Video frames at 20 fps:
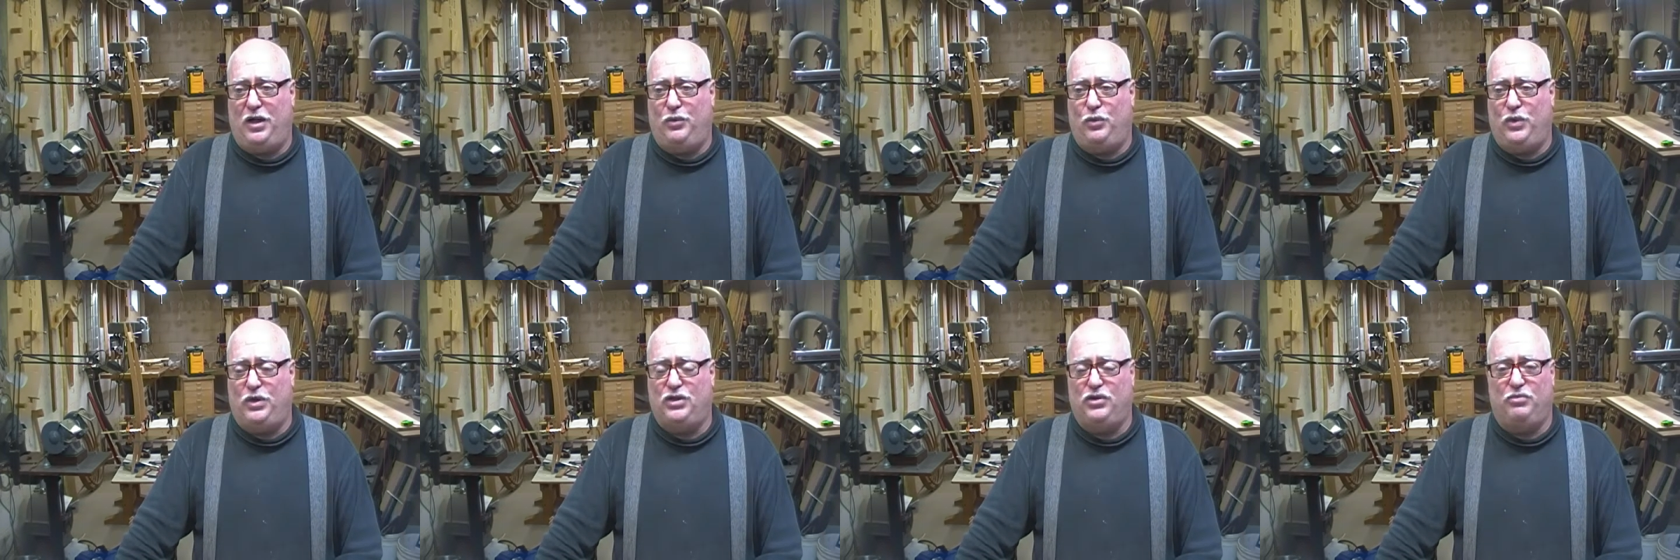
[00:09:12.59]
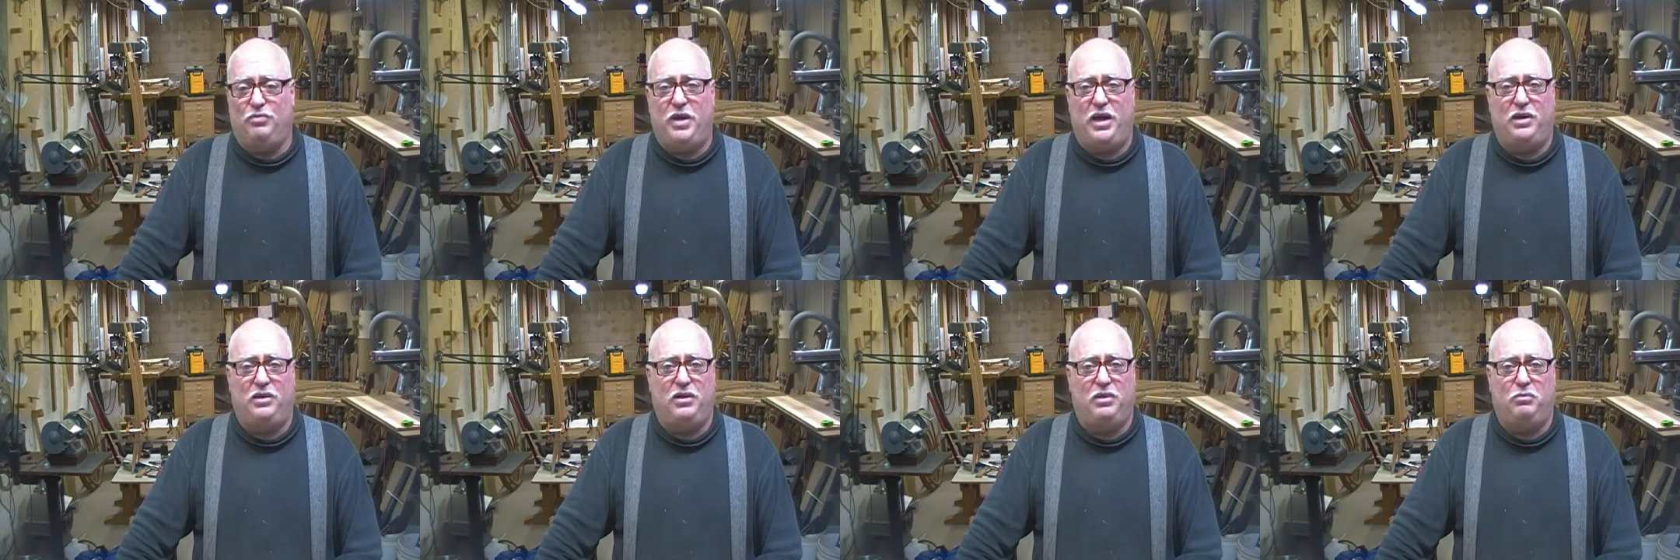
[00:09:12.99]
which have
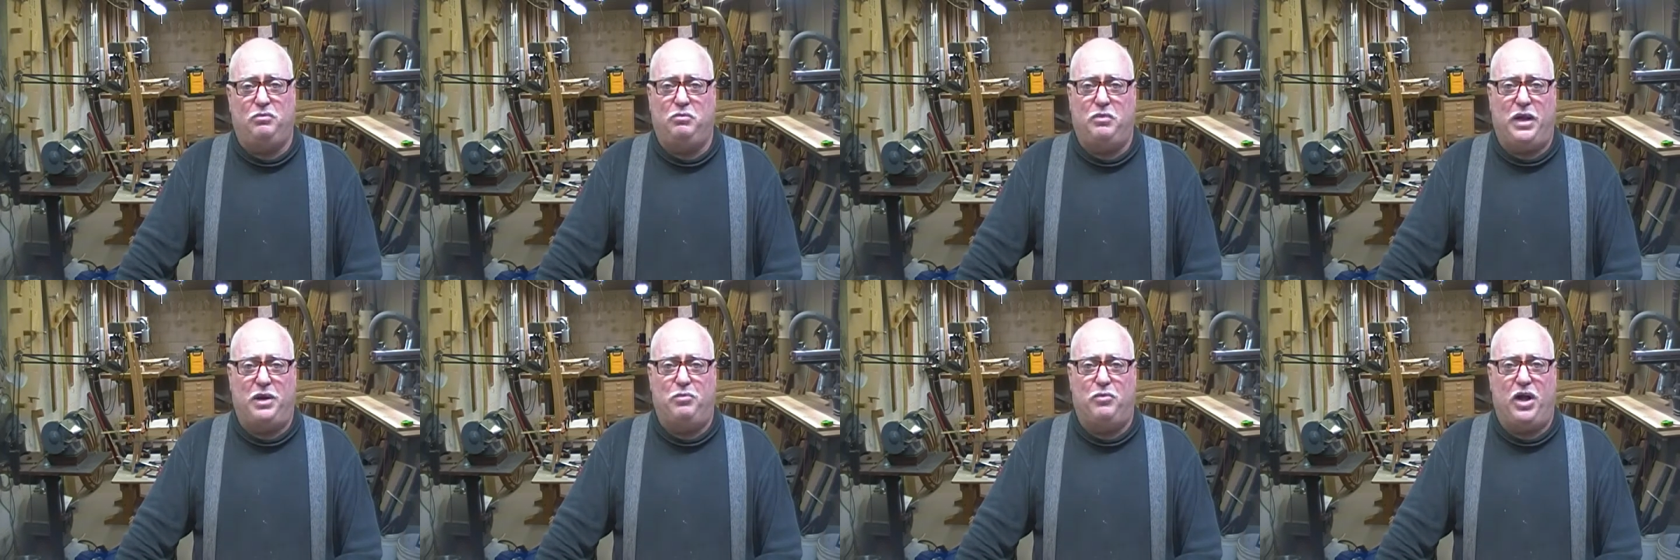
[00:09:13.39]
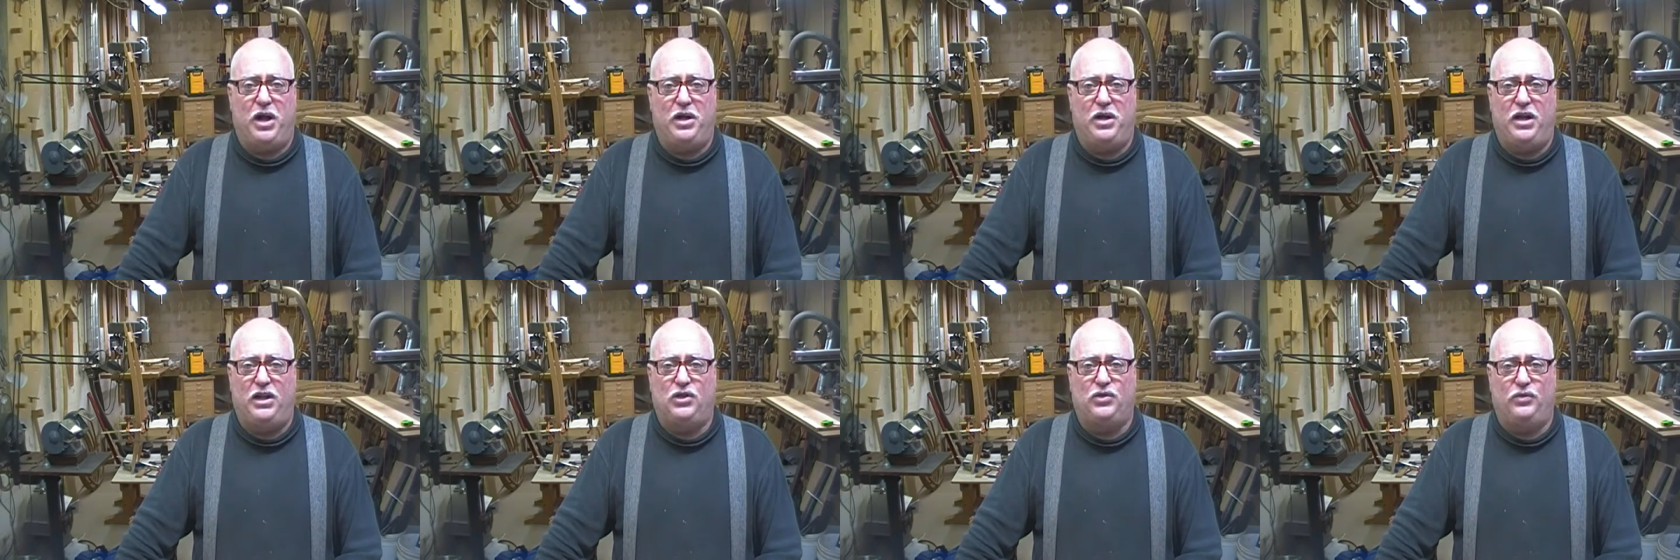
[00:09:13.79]
met my
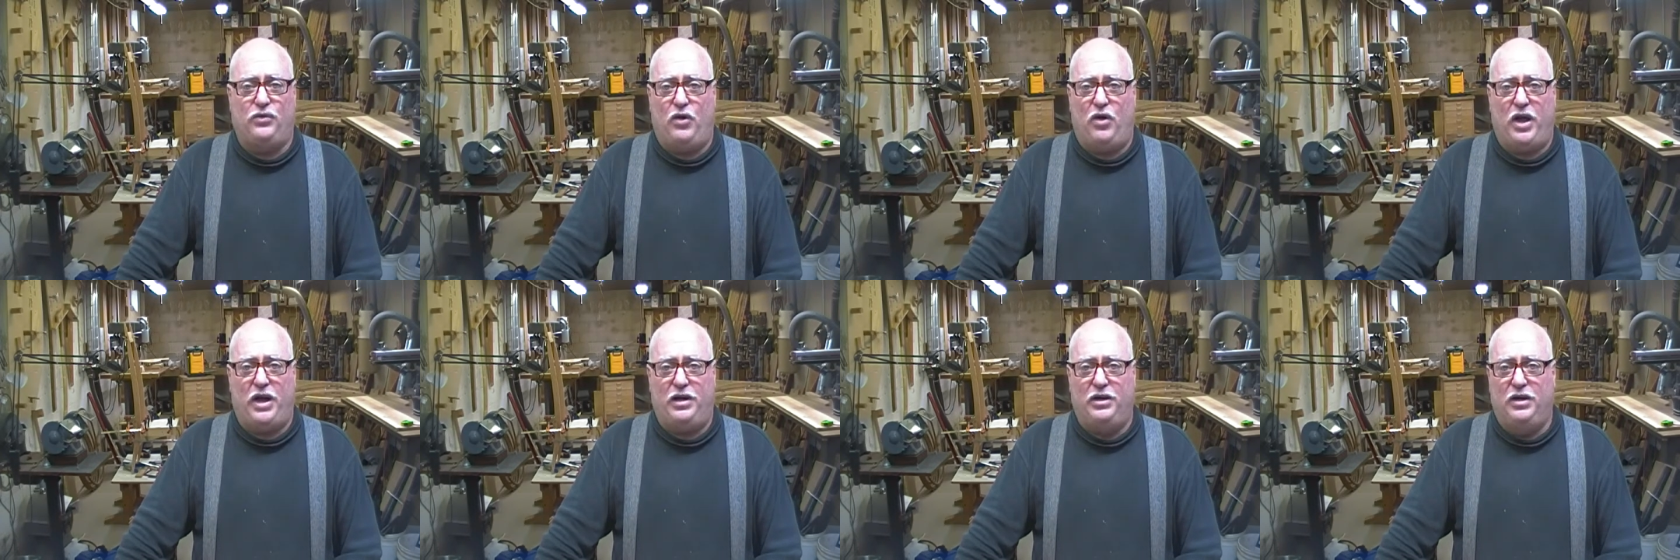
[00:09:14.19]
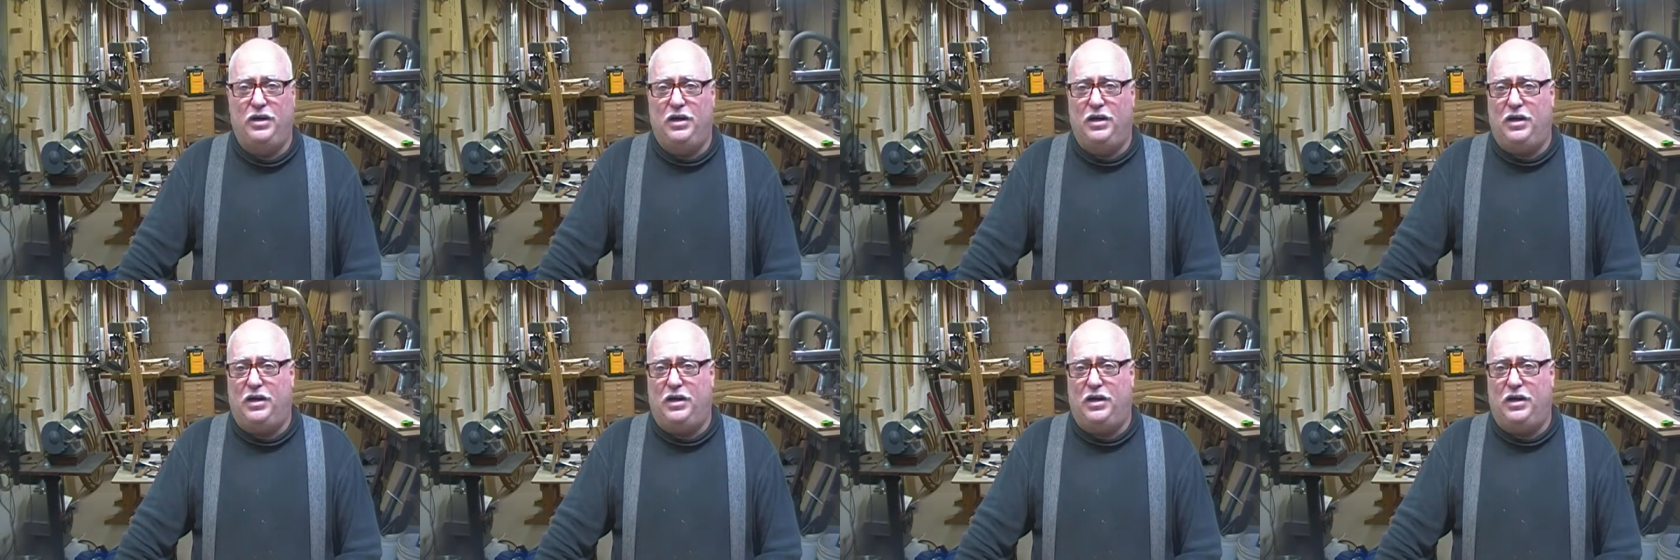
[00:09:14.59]
needs fine.